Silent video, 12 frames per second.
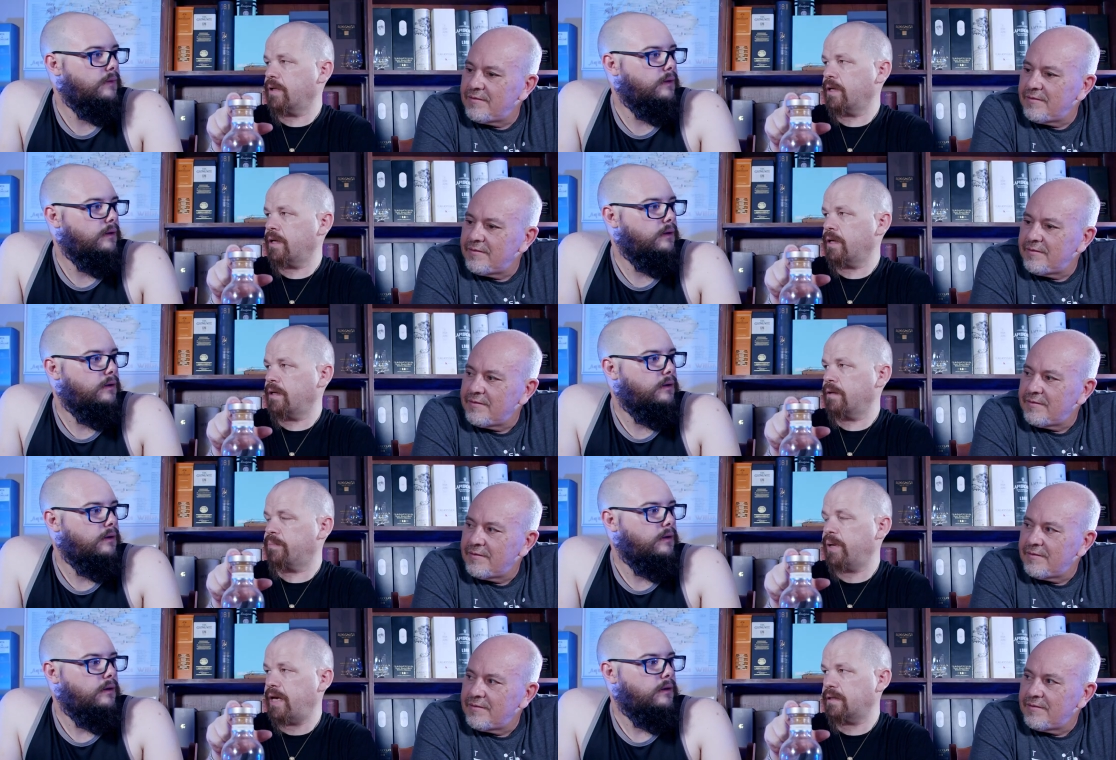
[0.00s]

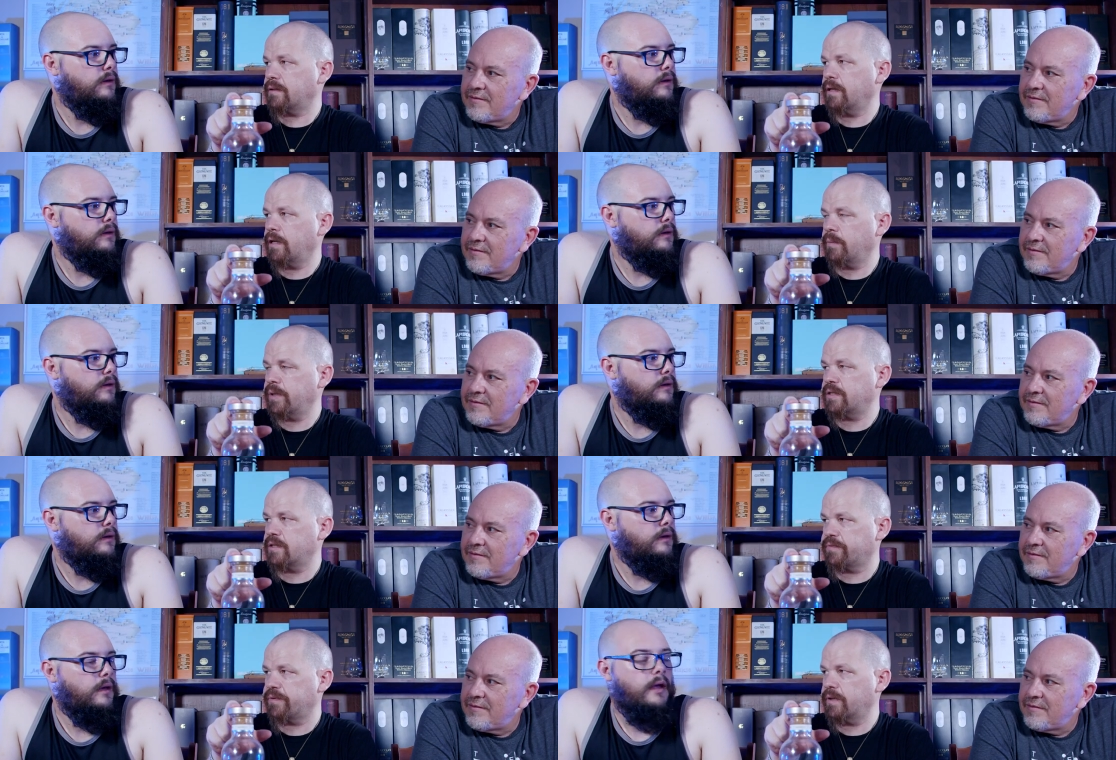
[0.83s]
Speaker 1: the peat a little
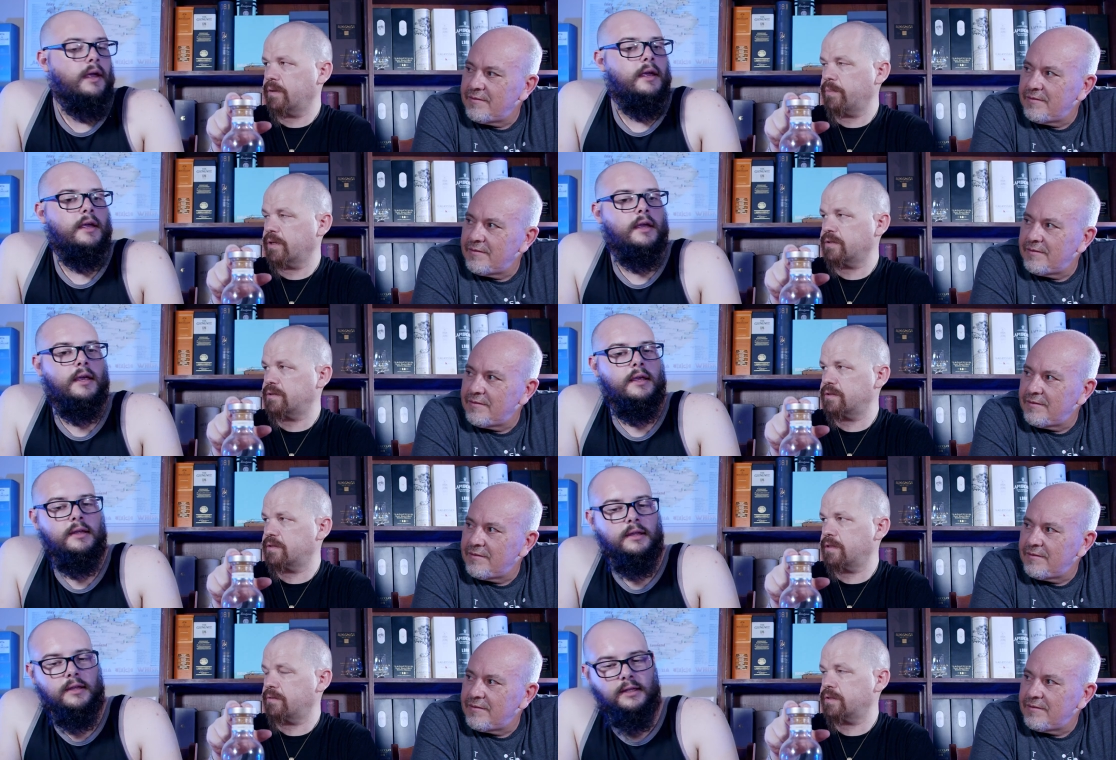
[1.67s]
bit different than most
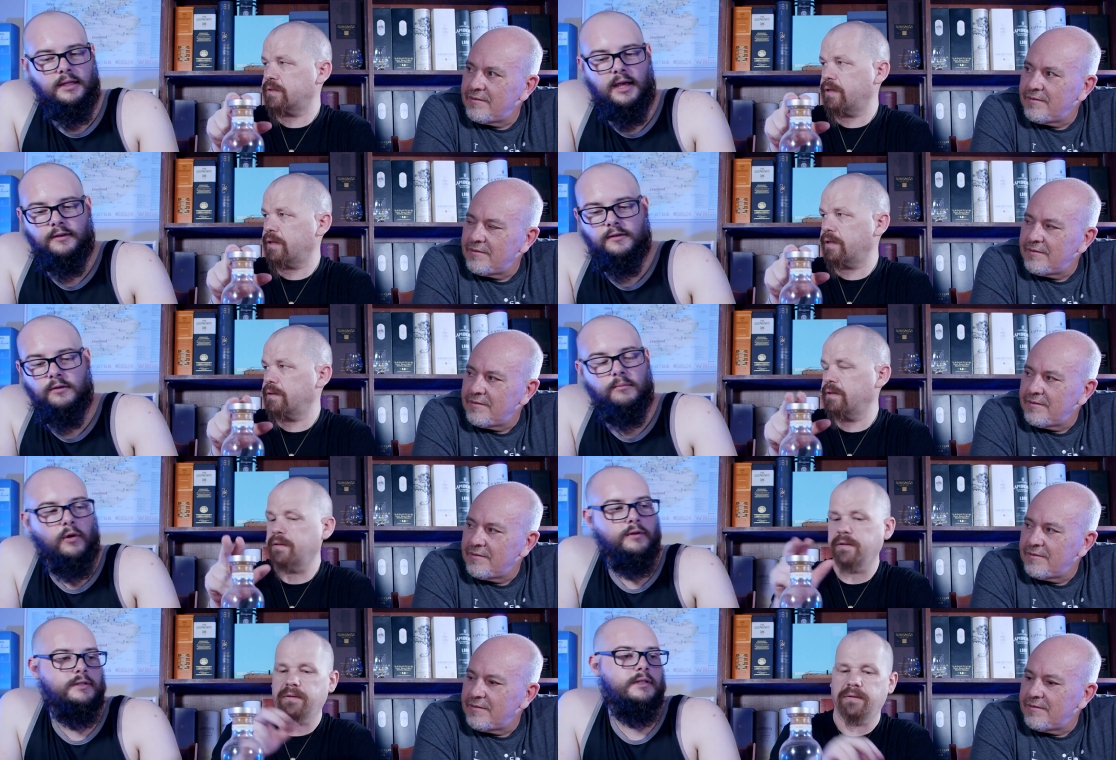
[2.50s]
distilleries.
Speaker 2: Yeah, so
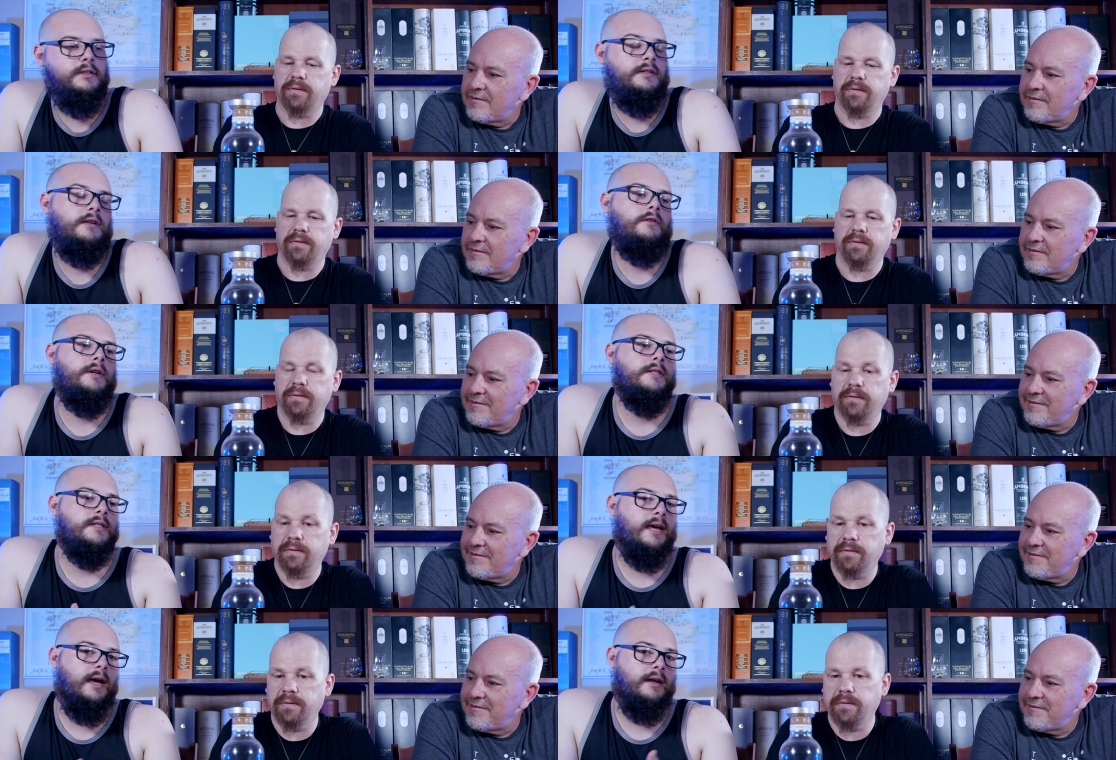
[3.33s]
most
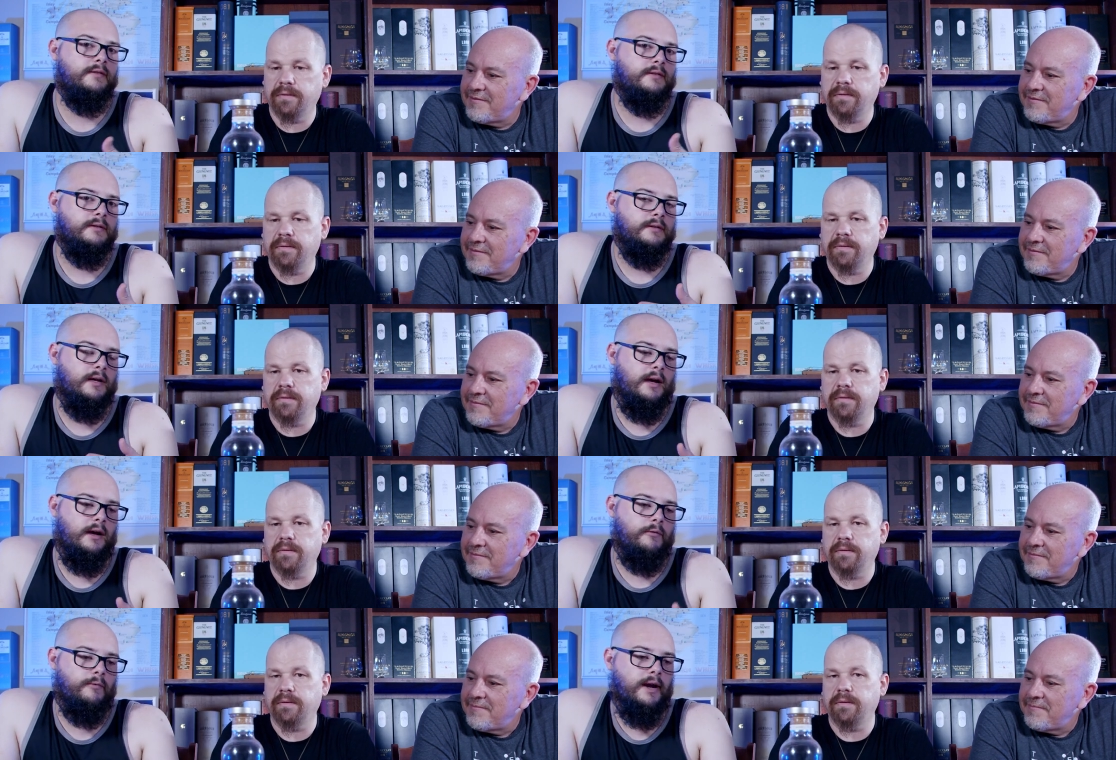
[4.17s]
distilleries that
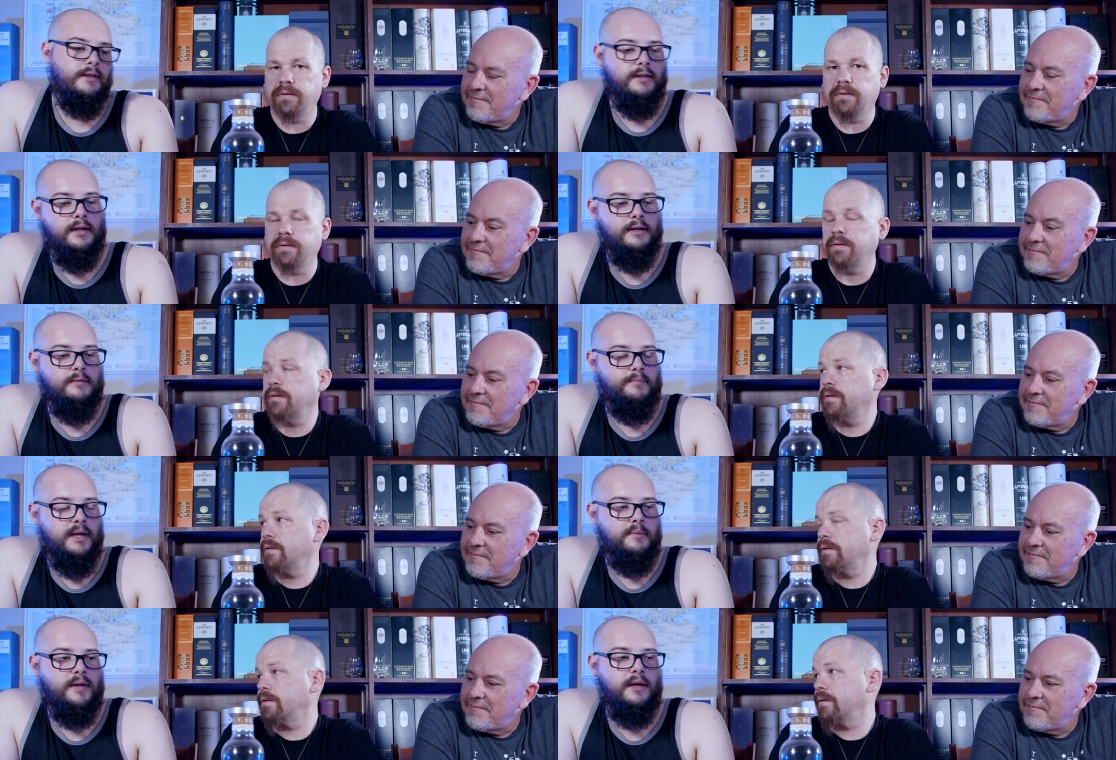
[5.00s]
rate their
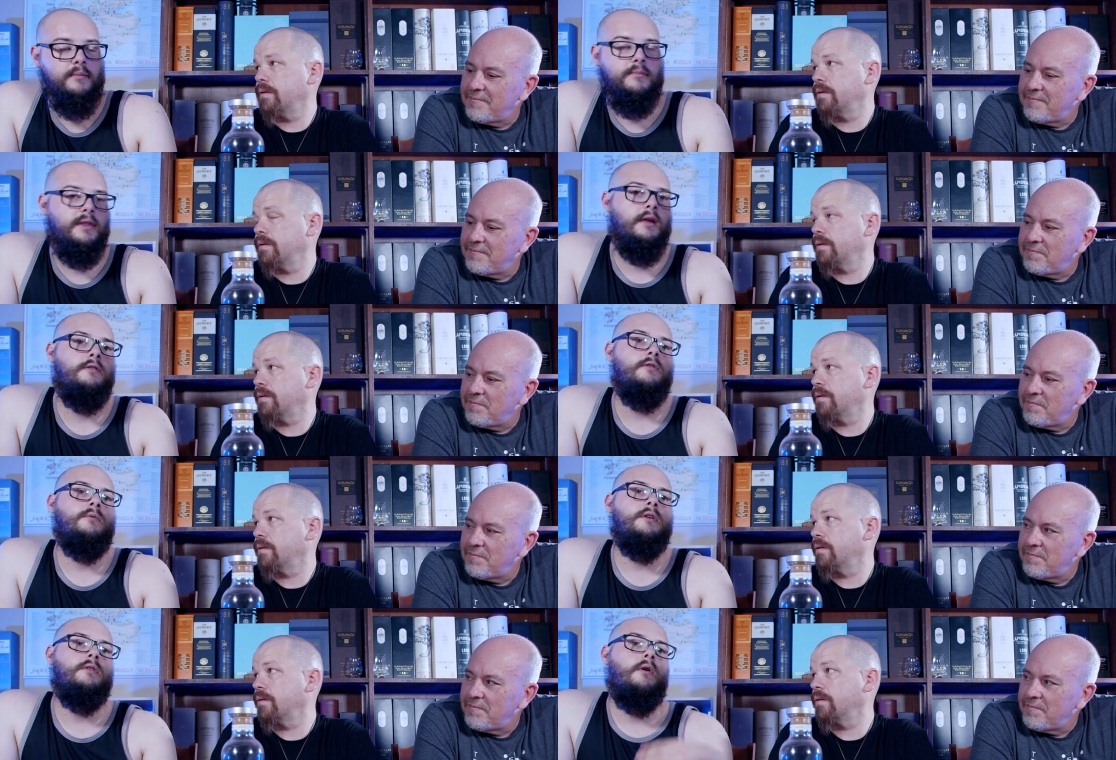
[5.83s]
PPM, they
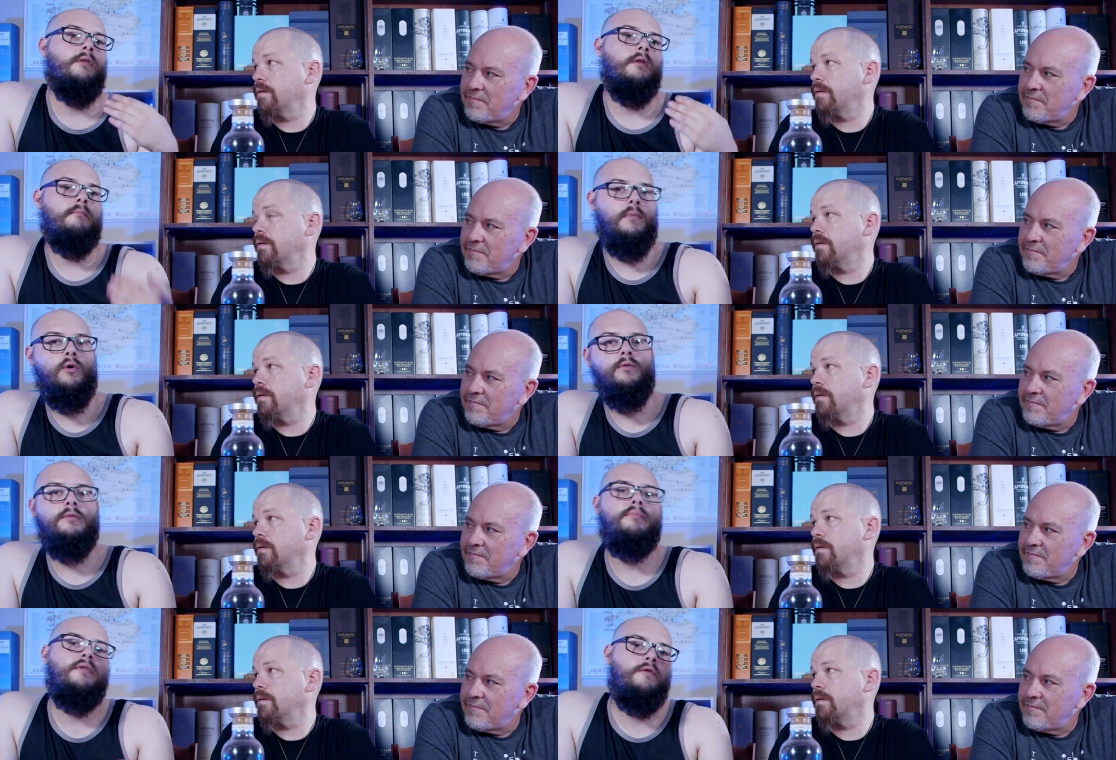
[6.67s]
do it on the
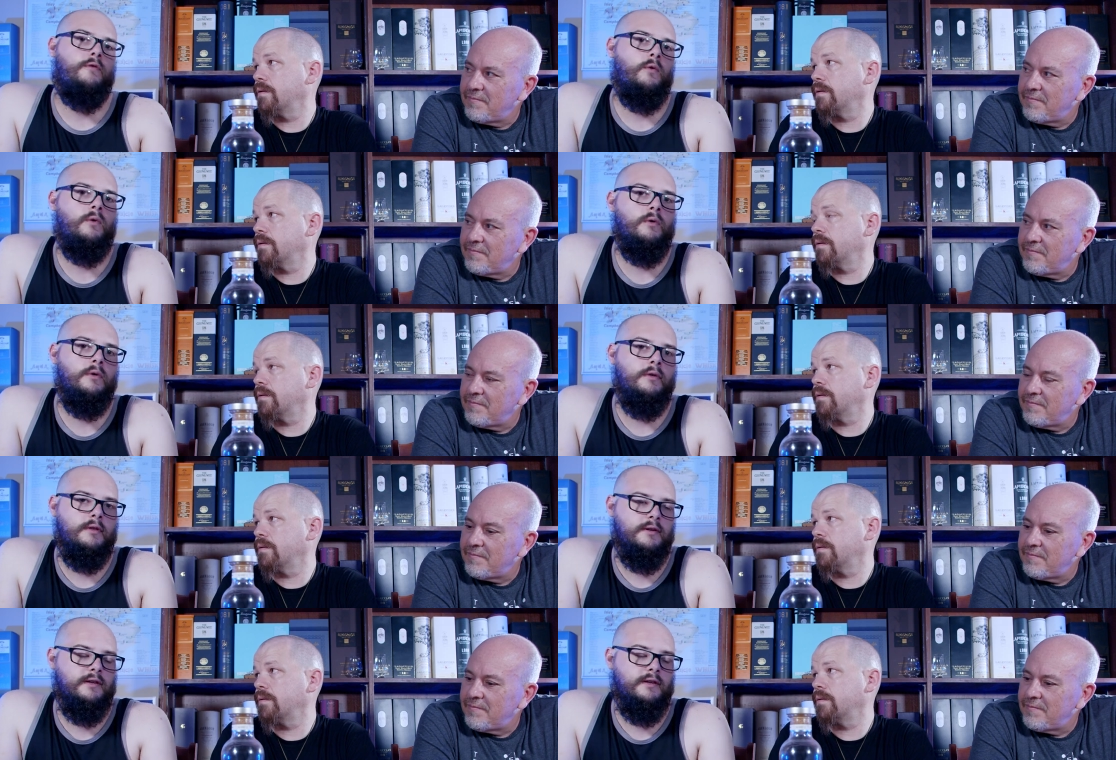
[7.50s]
malt before the